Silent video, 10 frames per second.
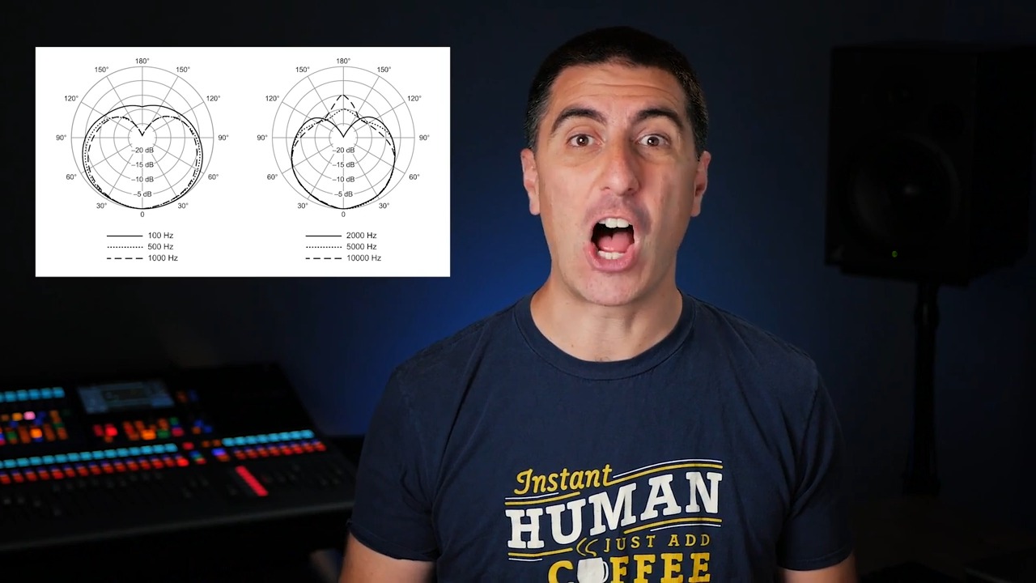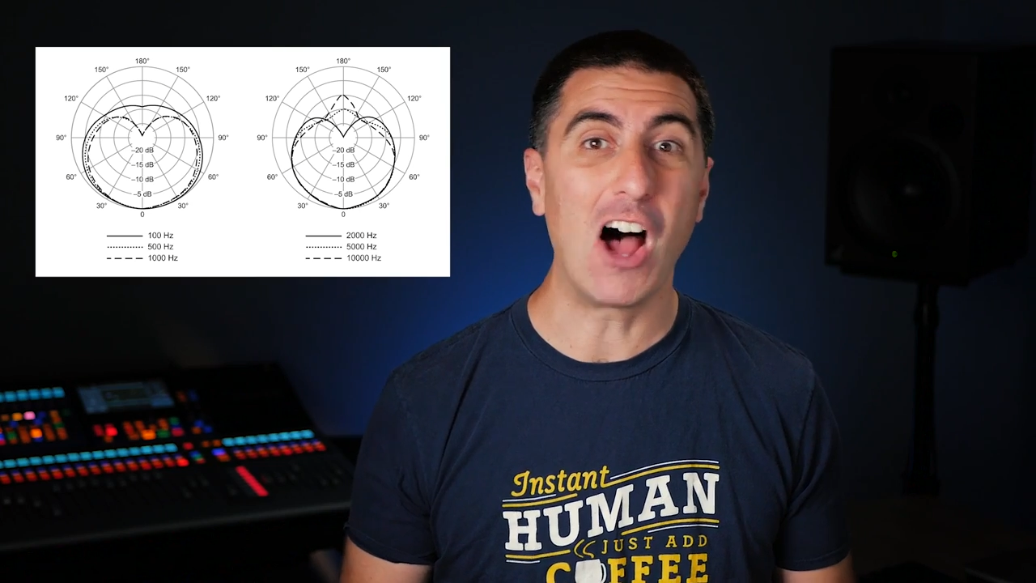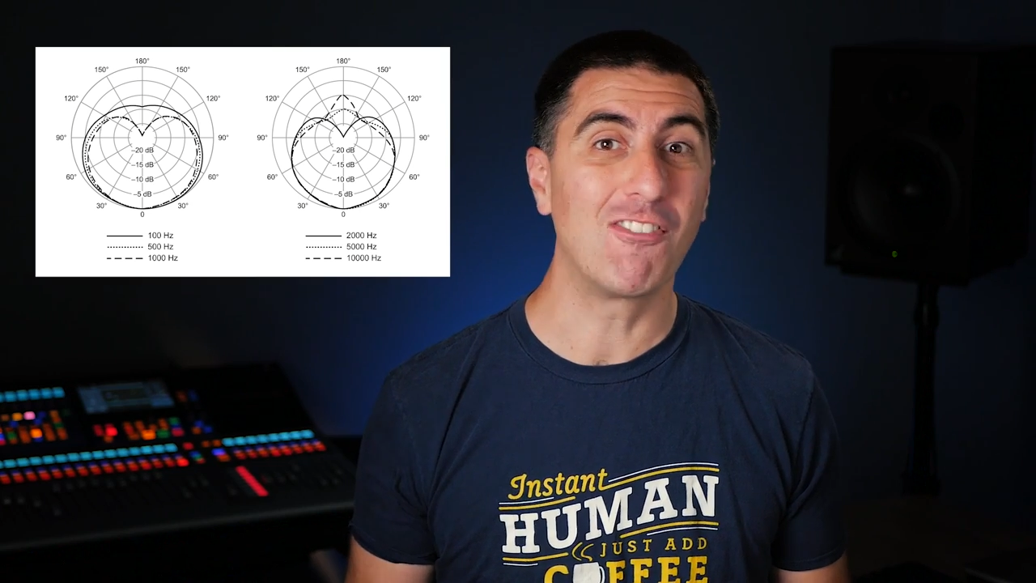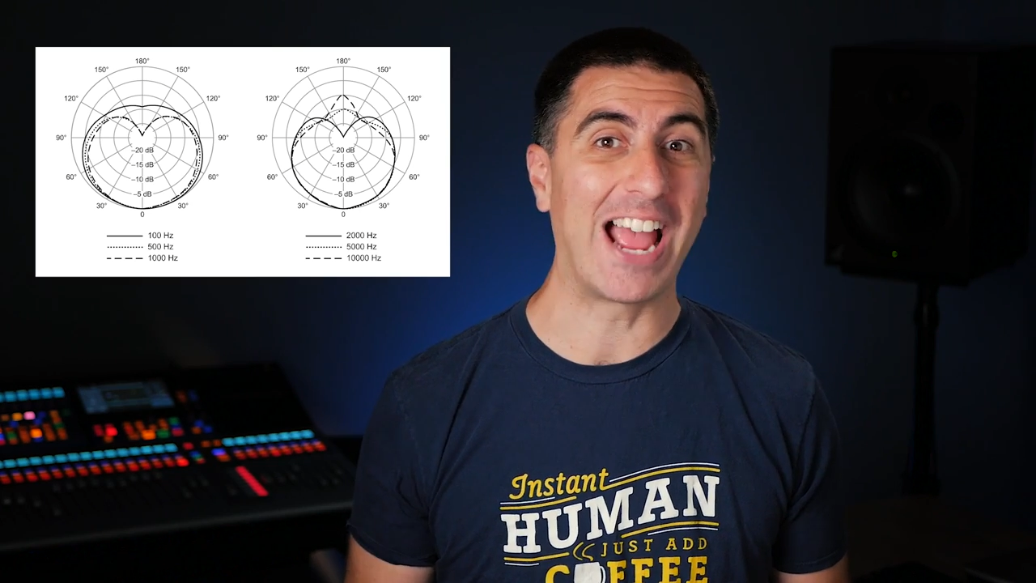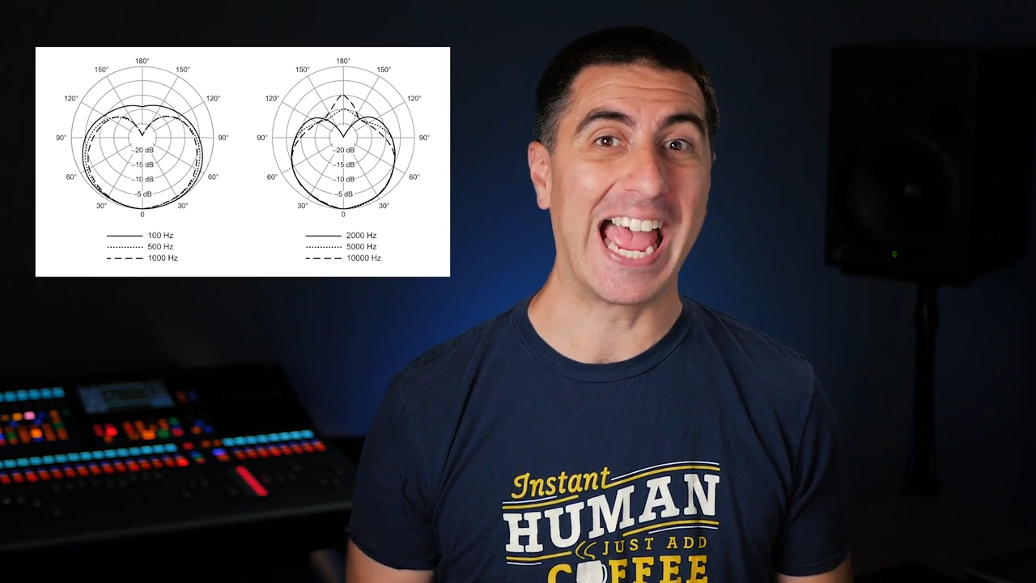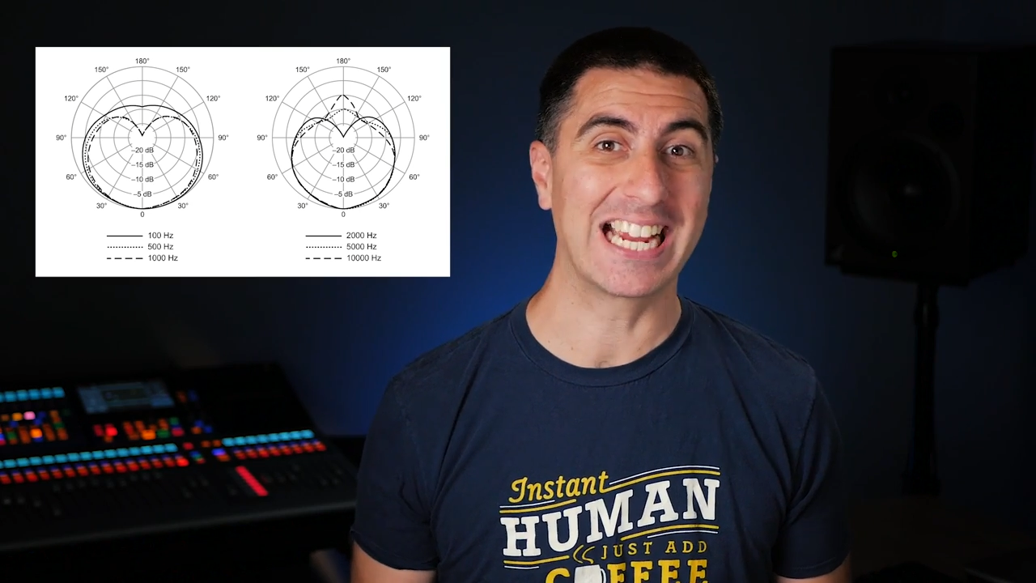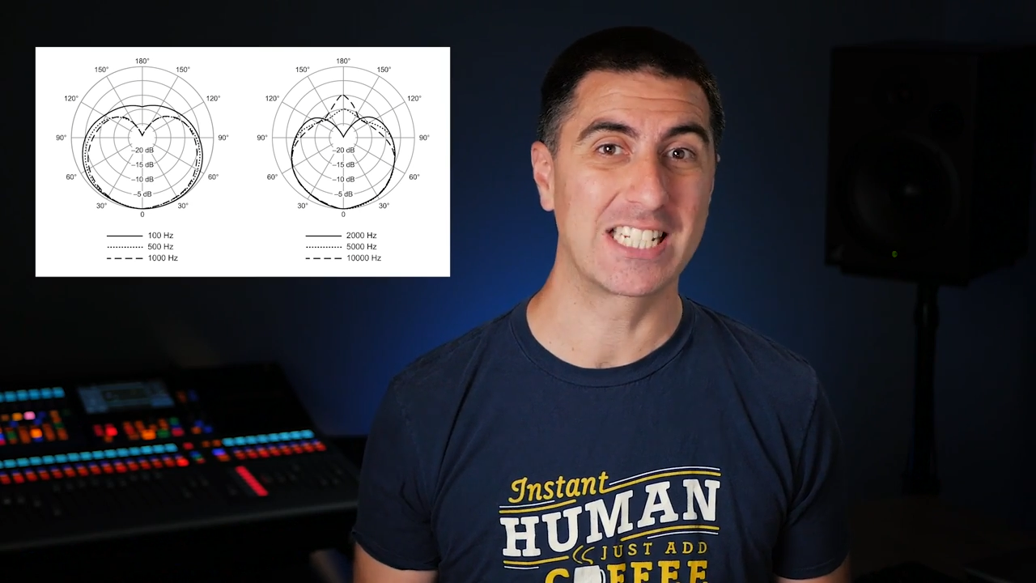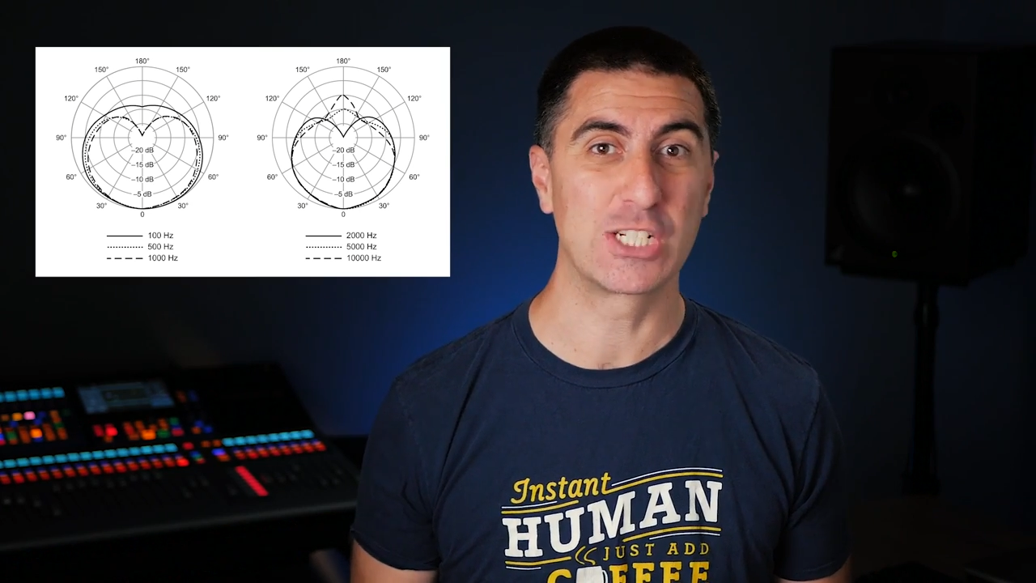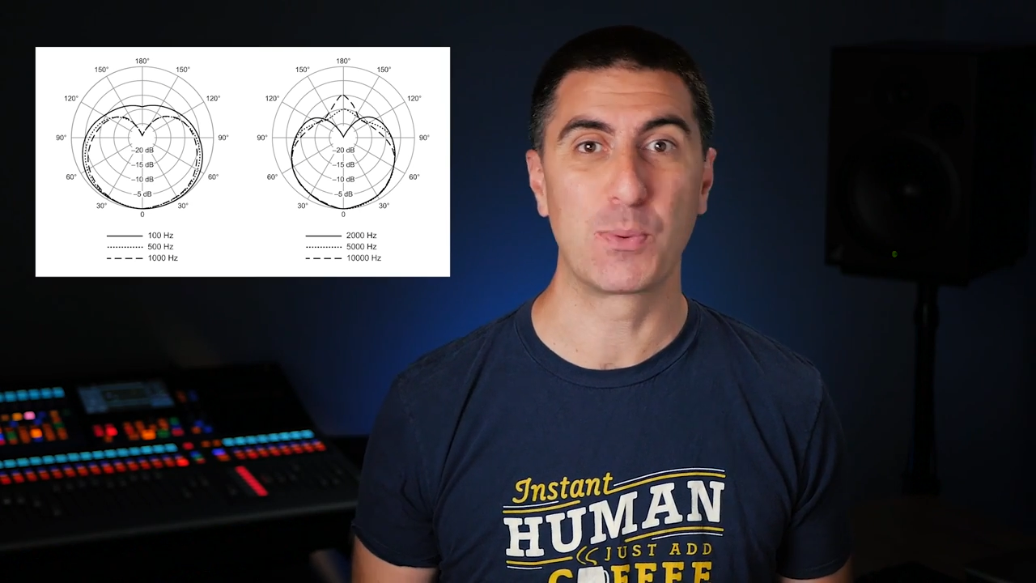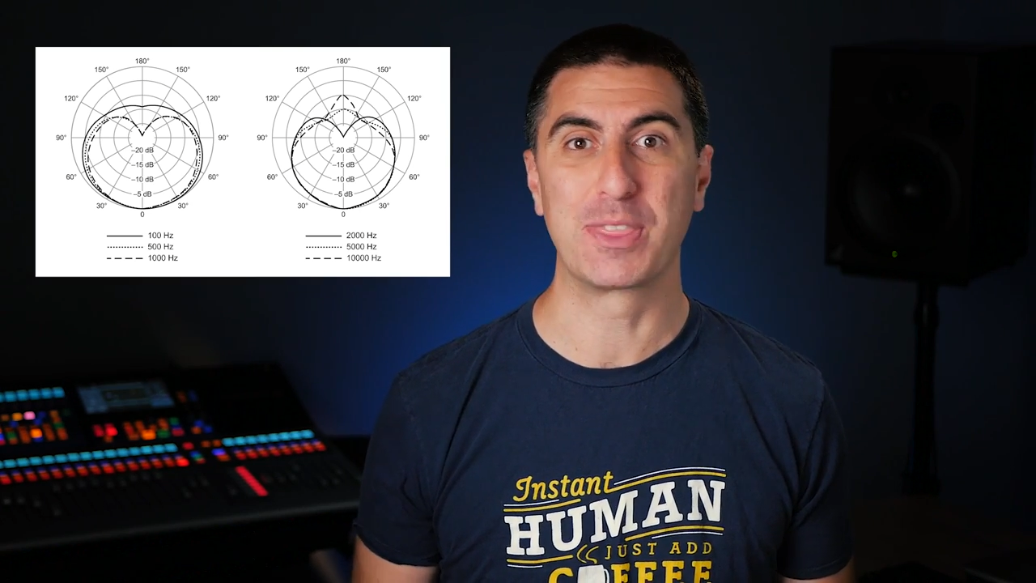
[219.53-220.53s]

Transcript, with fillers: off axis